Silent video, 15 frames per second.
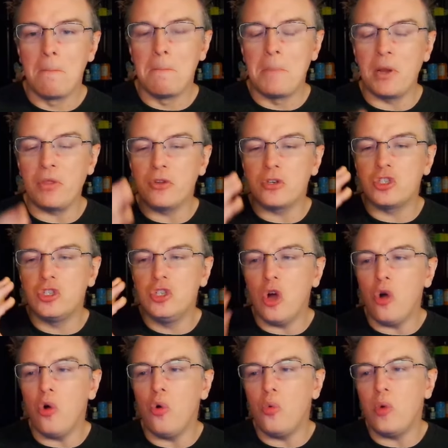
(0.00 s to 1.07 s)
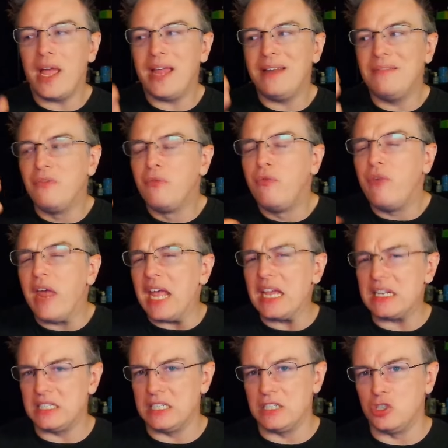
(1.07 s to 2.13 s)
but there's no
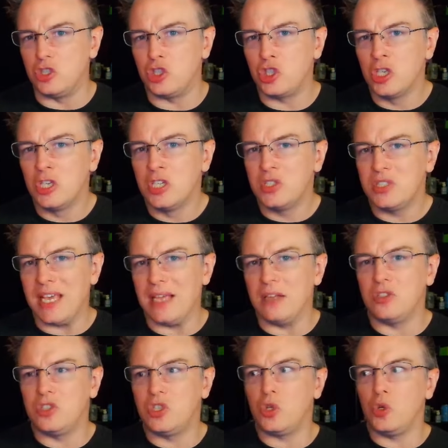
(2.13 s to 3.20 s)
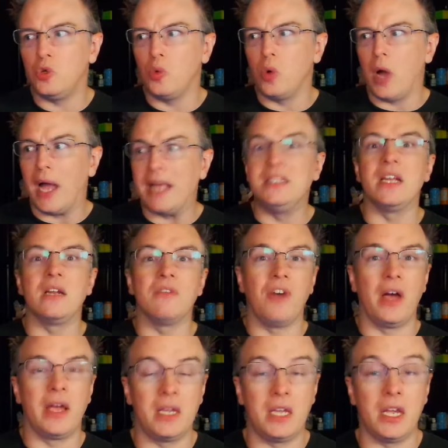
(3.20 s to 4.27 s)
advantage to, to
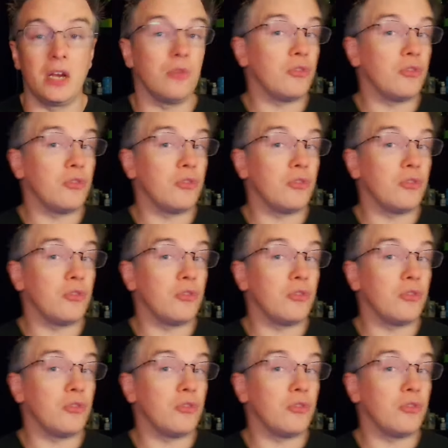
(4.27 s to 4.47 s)
identifying gear.